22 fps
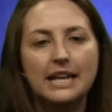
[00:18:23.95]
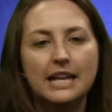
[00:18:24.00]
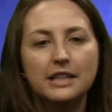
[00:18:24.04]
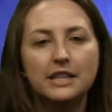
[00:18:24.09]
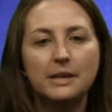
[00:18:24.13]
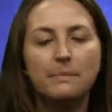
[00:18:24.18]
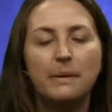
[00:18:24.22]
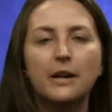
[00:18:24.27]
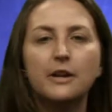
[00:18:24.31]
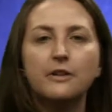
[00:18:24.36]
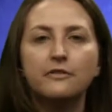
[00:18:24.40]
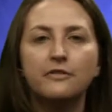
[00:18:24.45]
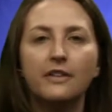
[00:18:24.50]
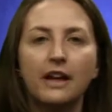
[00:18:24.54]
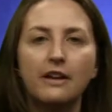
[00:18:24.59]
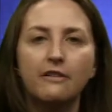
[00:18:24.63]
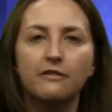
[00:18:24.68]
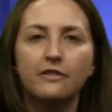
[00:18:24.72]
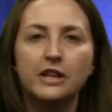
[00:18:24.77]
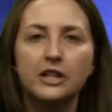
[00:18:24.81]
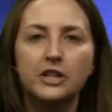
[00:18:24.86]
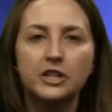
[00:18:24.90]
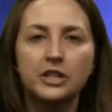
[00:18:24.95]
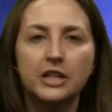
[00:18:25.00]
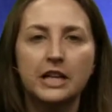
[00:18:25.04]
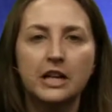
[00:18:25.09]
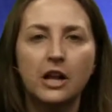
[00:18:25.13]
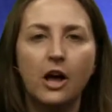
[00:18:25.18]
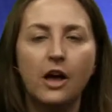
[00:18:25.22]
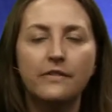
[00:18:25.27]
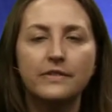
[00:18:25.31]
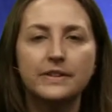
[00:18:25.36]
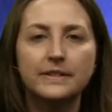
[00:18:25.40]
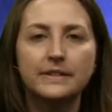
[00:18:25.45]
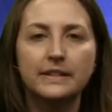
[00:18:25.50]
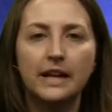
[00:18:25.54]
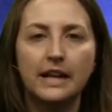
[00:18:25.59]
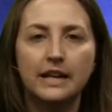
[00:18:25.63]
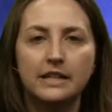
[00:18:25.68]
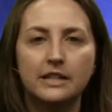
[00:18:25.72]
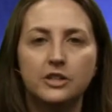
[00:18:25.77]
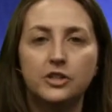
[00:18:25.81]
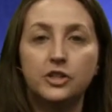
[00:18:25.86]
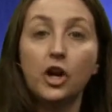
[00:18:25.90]
the butterfly fish can all of a
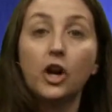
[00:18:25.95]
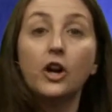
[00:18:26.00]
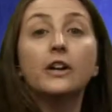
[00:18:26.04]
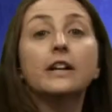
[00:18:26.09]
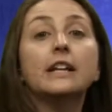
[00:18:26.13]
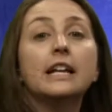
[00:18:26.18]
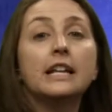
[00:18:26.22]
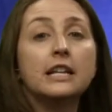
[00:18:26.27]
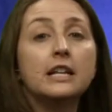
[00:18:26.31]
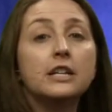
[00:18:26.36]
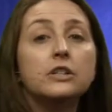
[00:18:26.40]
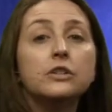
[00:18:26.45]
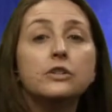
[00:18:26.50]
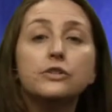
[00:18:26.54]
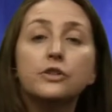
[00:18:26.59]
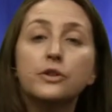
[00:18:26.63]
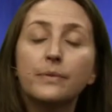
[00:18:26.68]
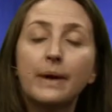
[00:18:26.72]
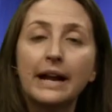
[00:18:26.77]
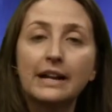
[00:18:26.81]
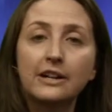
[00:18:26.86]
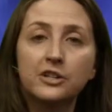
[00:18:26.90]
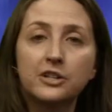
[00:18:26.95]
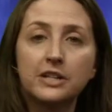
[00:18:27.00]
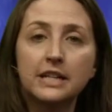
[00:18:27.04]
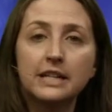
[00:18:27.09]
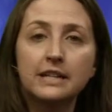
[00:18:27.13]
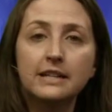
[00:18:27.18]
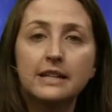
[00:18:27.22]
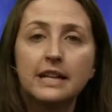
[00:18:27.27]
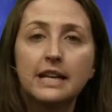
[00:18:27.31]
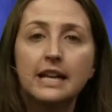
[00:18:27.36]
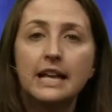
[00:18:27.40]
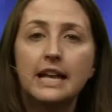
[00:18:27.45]
sudden dart in a new direction.